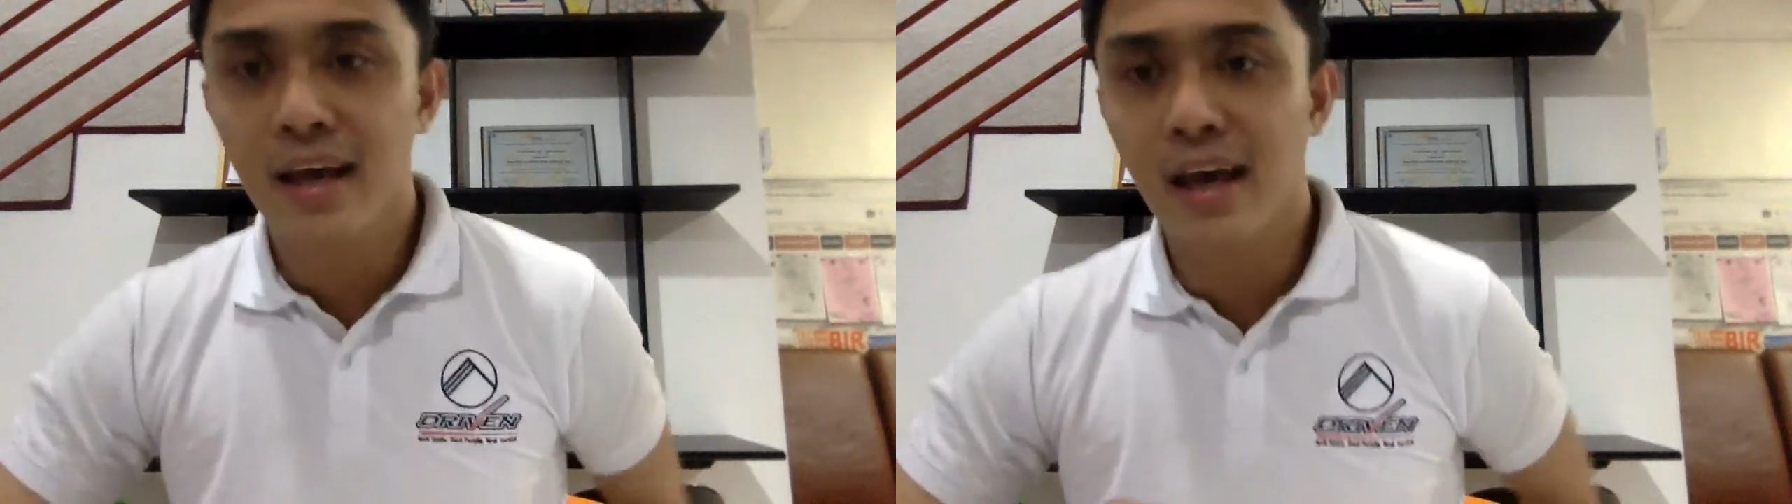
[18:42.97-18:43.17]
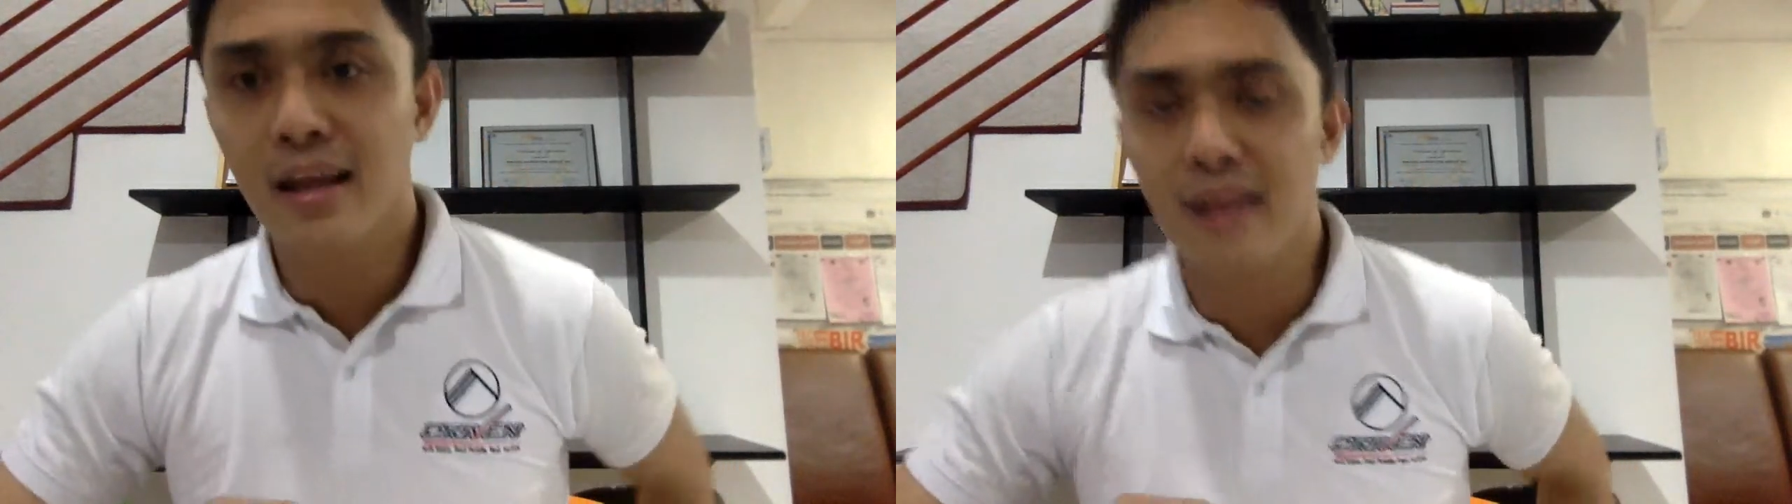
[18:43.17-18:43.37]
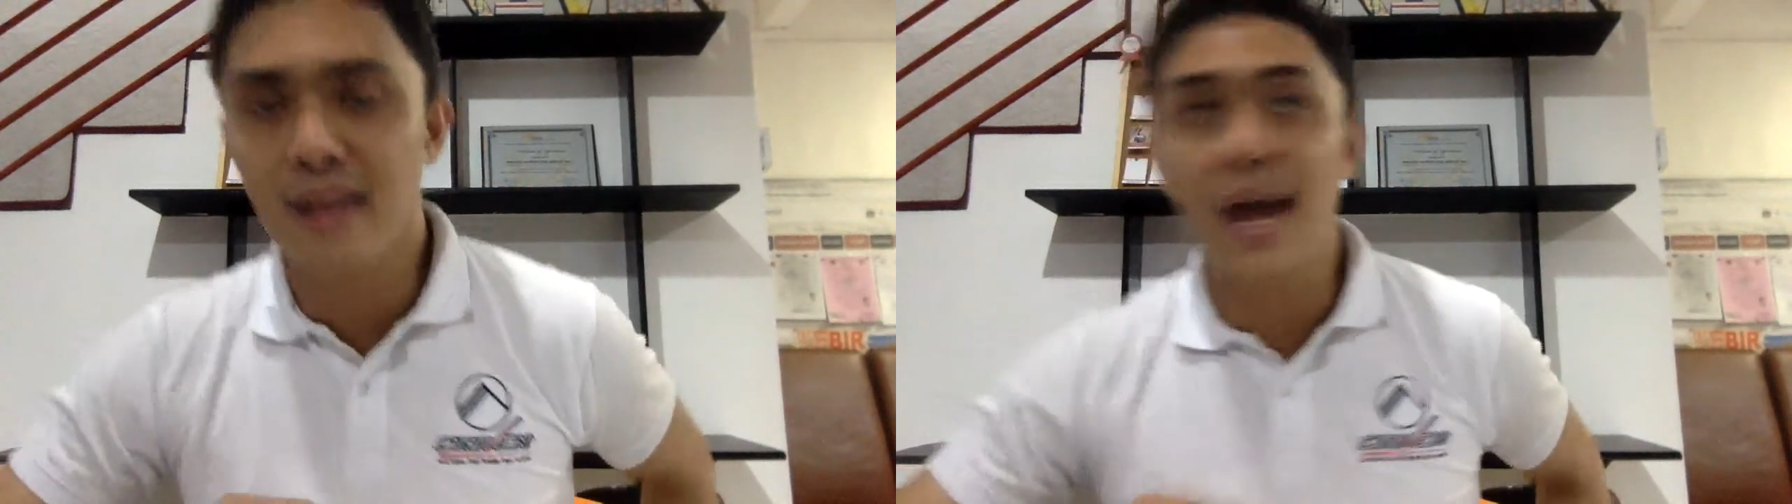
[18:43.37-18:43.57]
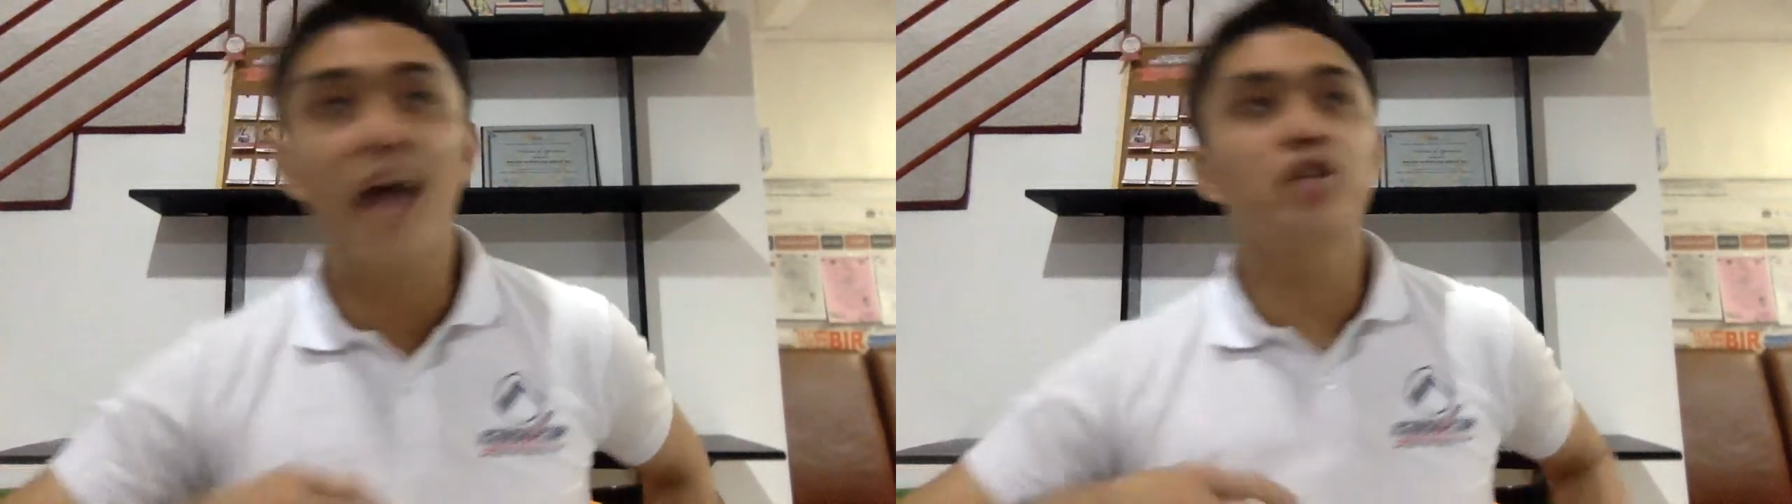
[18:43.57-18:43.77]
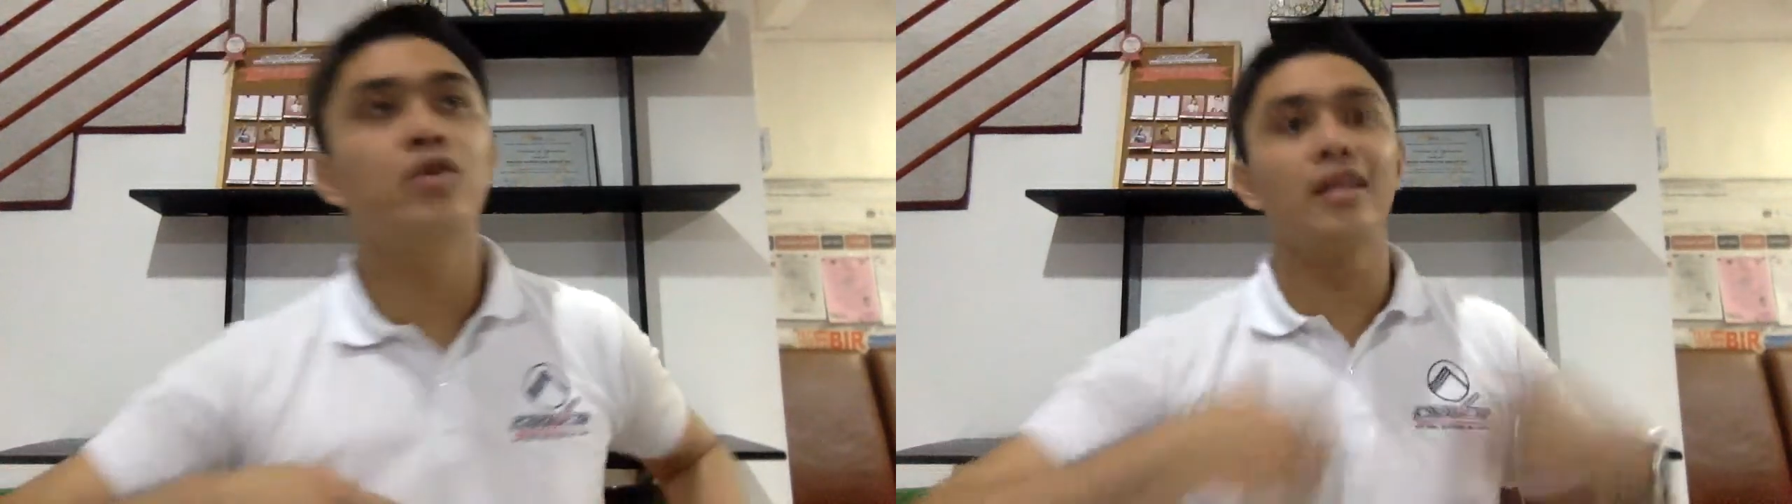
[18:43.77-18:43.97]
and I
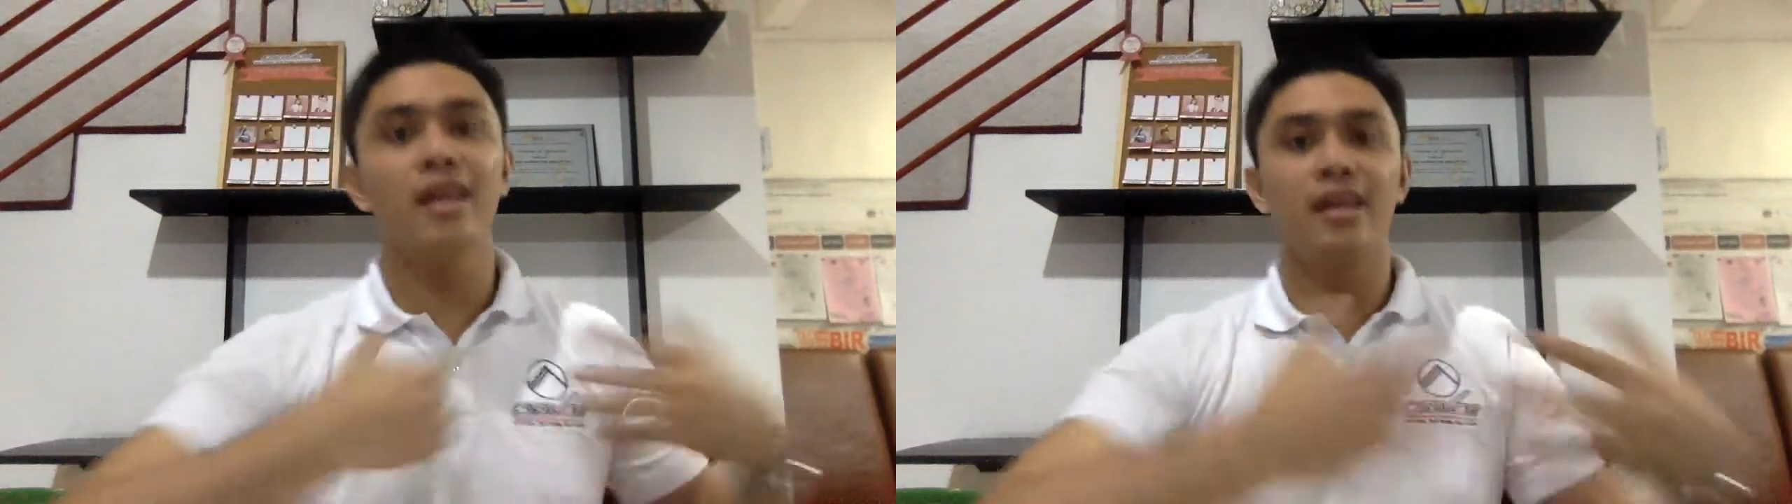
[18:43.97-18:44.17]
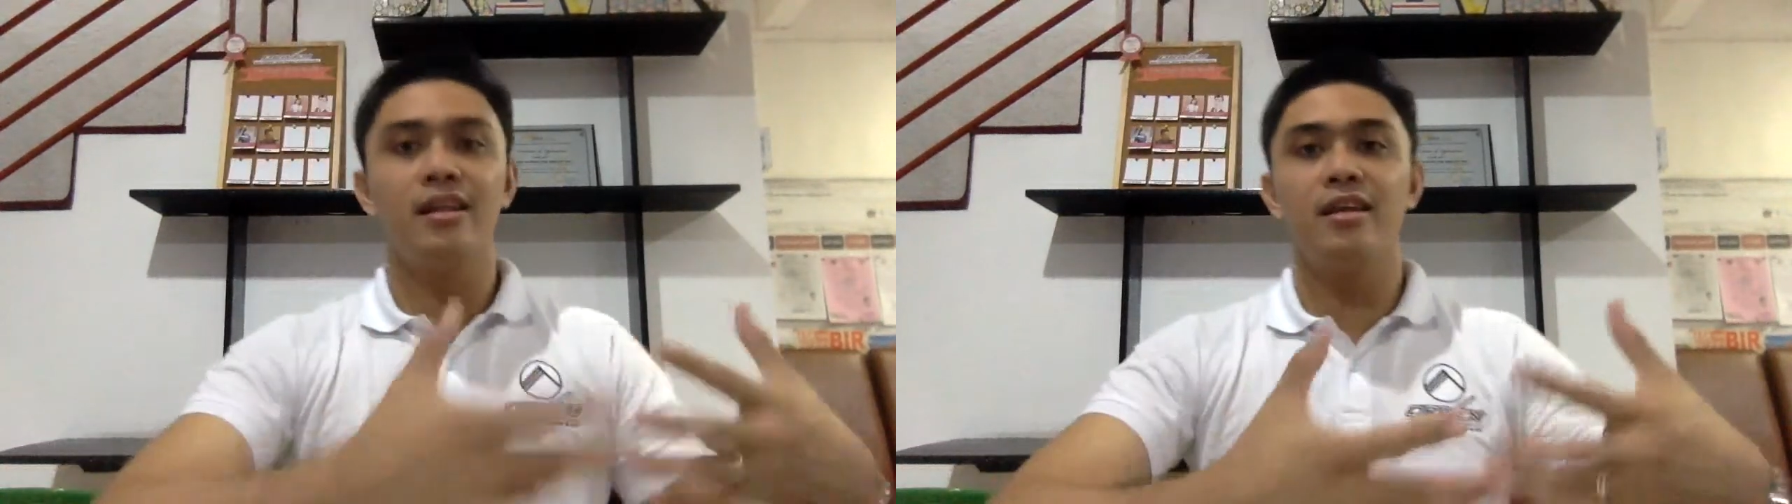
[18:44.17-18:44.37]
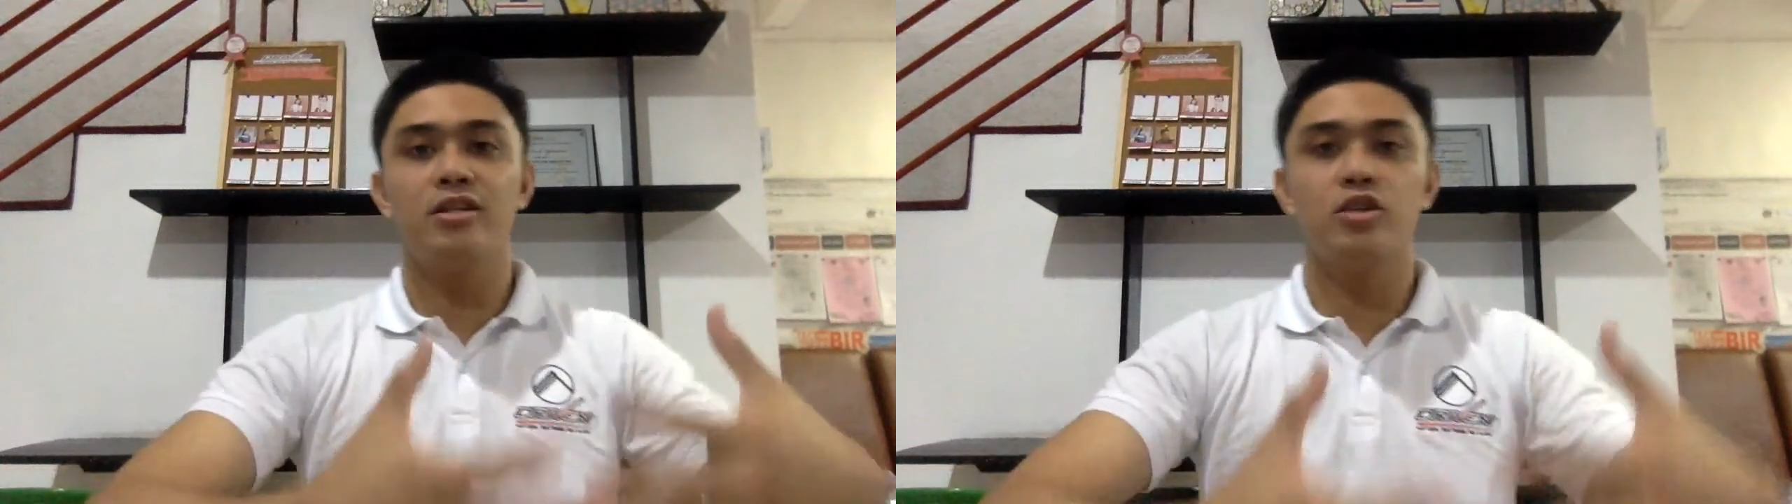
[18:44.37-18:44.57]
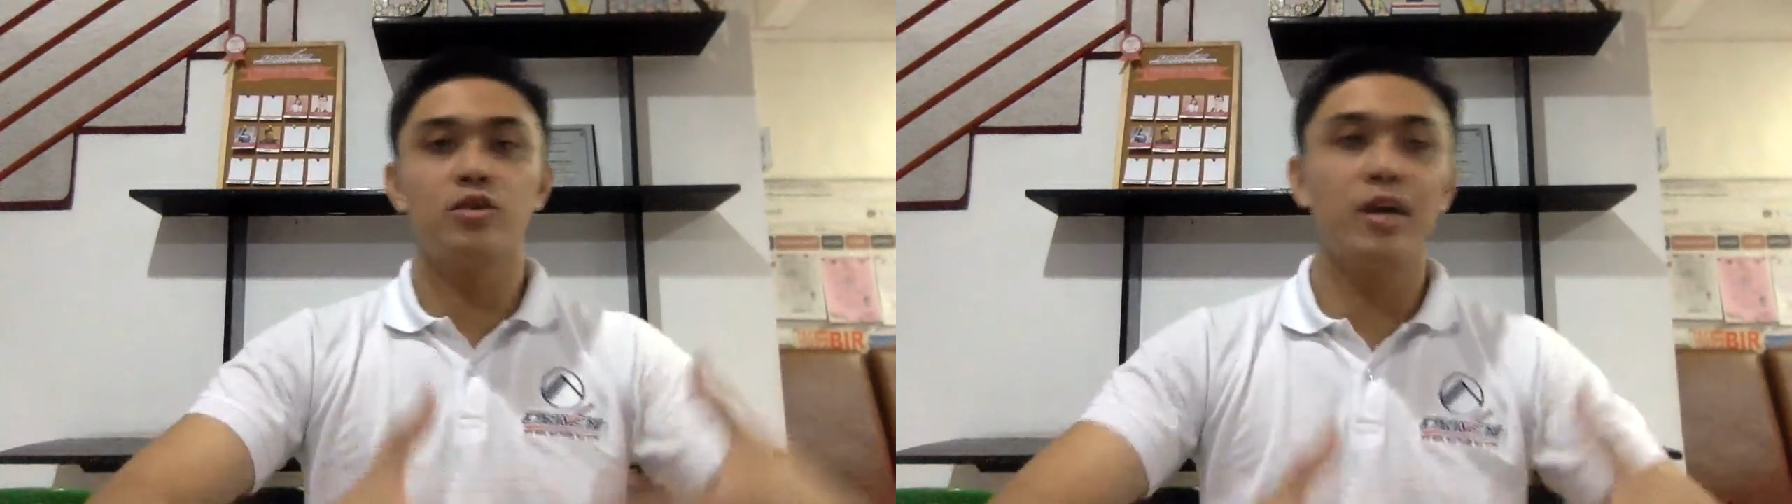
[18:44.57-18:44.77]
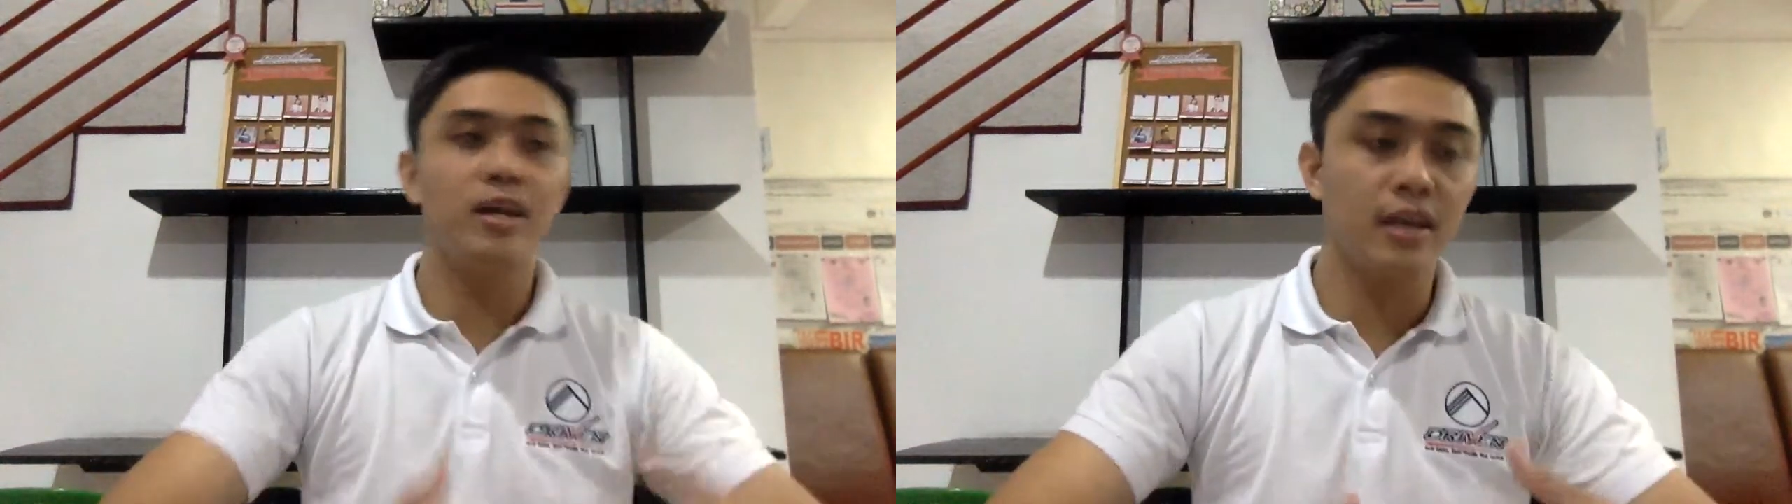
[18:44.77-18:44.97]
actually attended his
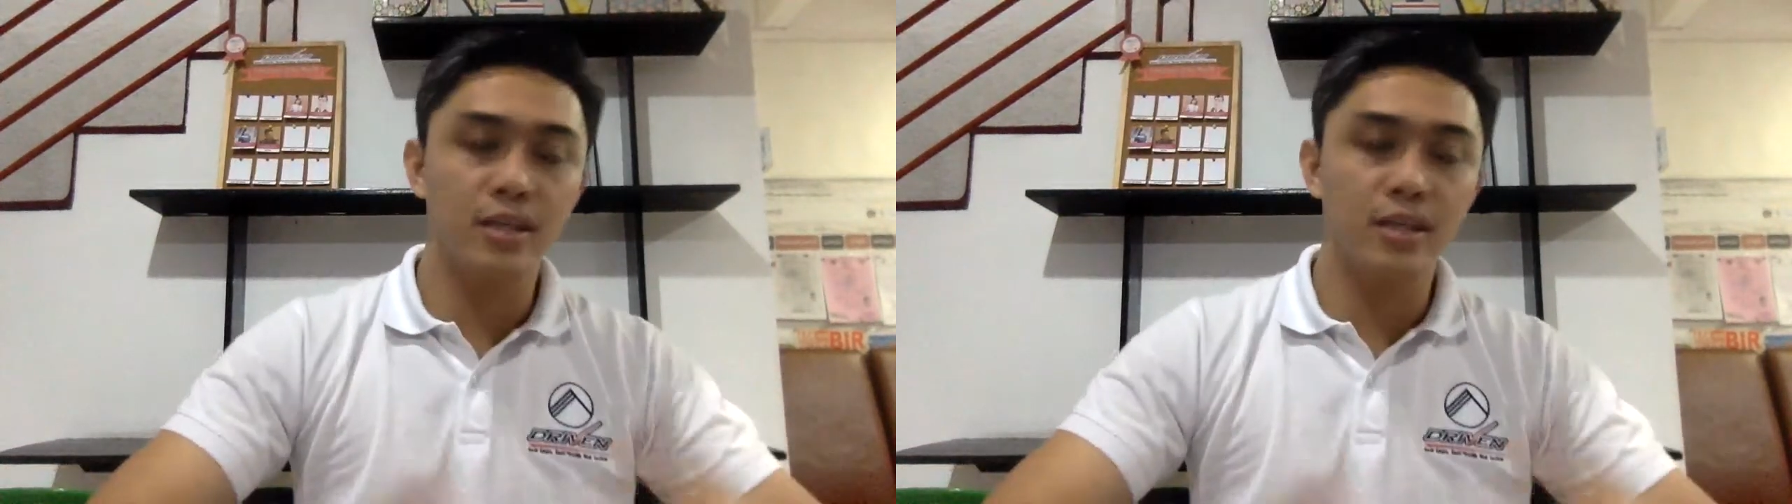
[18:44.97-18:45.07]
training,